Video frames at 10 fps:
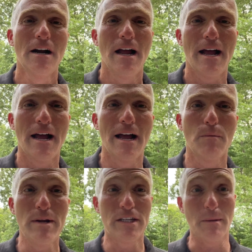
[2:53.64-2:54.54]
Uh,
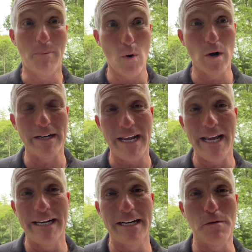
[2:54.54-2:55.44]
we support
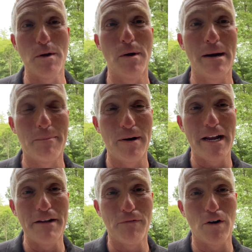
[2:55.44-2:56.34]
Canada. We want to
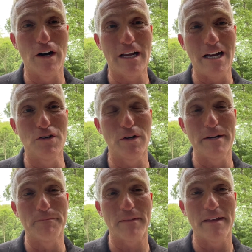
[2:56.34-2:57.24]
pray for our
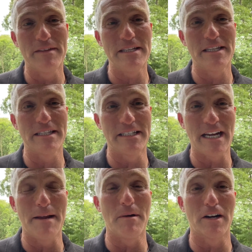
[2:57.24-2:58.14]
country, and this is a
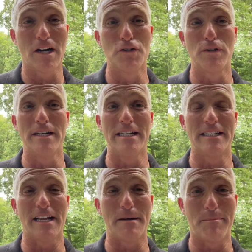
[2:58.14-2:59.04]
time our country needs
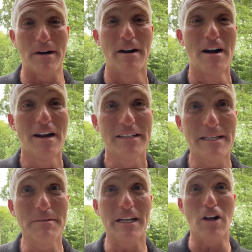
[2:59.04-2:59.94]
a lot of prayer.
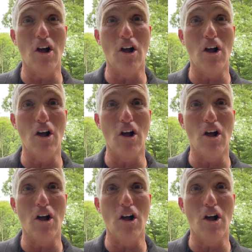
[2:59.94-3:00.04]
Seems like